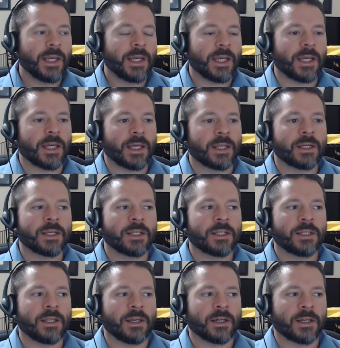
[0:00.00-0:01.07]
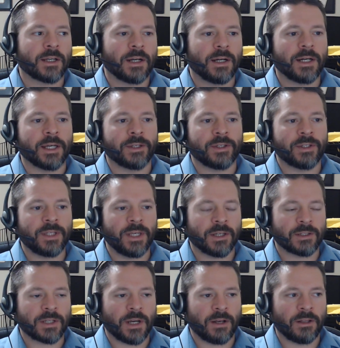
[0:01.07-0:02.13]
And Kant and
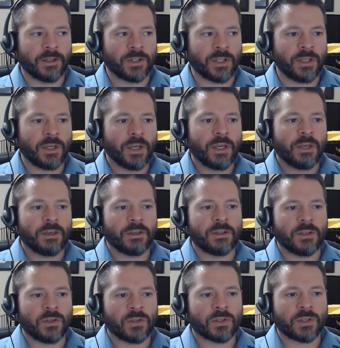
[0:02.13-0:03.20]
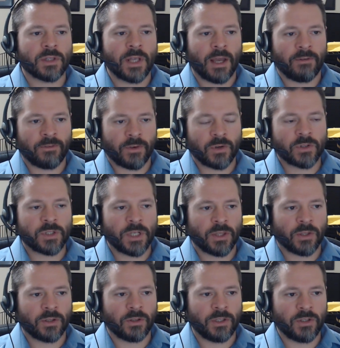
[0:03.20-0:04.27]
deontology is that first
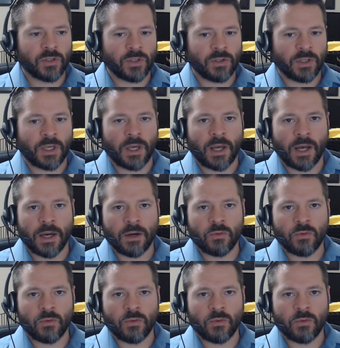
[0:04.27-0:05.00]
ethical engine that I